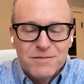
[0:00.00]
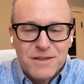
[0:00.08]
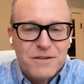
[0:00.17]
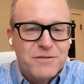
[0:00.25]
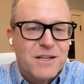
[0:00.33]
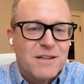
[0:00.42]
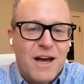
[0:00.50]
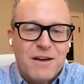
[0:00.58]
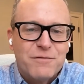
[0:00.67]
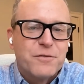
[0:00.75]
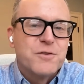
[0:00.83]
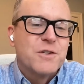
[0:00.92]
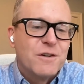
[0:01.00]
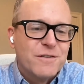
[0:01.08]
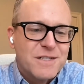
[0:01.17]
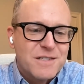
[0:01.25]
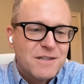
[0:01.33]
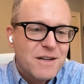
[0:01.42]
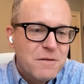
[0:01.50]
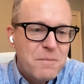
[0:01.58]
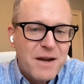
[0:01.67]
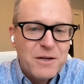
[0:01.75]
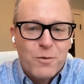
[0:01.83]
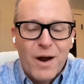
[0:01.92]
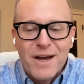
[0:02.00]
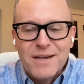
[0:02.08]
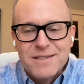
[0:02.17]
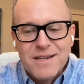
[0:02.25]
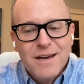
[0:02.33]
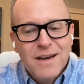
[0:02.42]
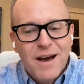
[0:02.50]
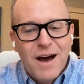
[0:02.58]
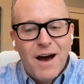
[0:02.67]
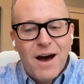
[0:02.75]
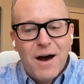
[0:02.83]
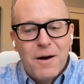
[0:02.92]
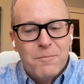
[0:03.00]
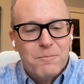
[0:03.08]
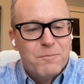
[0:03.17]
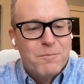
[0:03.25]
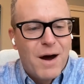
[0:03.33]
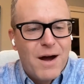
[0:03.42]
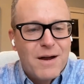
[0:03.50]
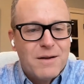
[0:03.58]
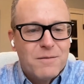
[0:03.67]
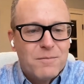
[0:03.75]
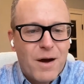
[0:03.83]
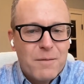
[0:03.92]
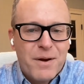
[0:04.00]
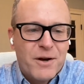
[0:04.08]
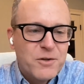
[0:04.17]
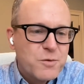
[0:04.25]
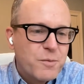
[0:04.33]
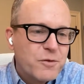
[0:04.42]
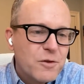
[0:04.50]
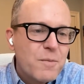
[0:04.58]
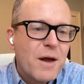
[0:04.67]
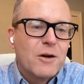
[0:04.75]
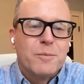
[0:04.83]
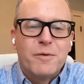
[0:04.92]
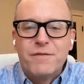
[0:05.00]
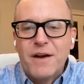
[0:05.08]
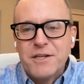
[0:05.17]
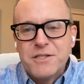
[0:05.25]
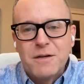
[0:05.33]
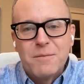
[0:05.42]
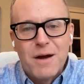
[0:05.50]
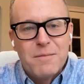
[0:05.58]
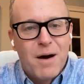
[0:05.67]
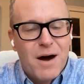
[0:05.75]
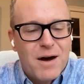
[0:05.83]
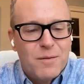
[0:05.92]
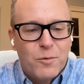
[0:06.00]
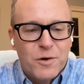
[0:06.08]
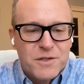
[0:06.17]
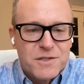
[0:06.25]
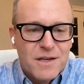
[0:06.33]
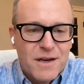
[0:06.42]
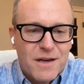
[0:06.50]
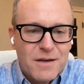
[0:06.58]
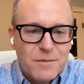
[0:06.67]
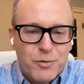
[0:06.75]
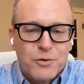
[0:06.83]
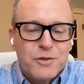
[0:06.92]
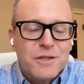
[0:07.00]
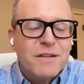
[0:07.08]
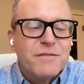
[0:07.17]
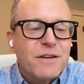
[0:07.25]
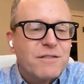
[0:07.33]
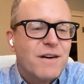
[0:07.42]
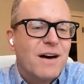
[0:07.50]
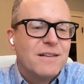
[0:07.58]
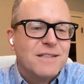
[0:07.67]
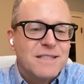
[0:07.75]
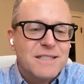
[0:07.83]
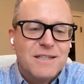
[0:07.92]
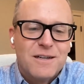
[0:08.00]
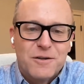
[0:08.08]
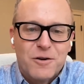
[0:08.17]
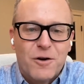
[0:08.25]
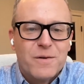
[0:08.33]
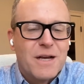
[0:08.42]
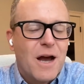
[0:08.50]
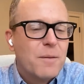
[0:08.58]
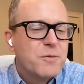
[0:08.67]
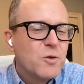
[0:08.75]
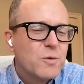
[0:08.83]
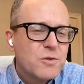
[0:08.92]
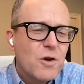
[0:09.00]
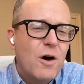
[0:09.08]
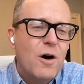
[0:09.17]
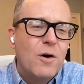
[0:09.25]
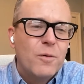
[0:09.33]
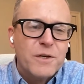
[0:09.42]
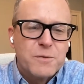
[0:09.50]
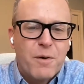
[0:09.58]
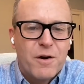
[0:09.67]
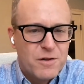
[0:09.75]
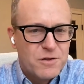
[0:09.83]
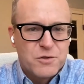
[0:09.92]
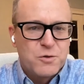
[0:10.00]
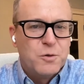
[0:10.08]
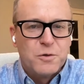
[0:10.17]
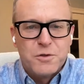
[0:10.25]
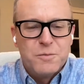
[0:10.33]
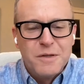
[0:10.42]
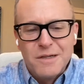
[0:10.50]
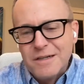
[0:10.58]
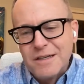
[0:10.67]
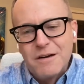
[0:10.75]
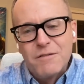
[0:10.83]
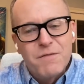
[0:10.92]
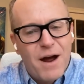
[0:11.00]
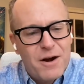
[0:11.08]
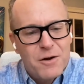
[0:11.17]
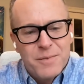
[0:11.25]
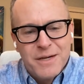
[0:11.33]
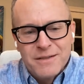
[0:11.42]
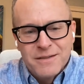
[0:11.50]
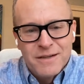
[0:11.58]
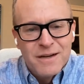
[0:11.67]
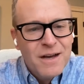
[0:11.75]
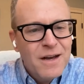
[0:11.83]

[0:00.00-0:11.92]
lived a life of service in many ways. My parents are both in the medical profession. My mom was a prolific volunteer growing up, so it was always part of the school community and environment. And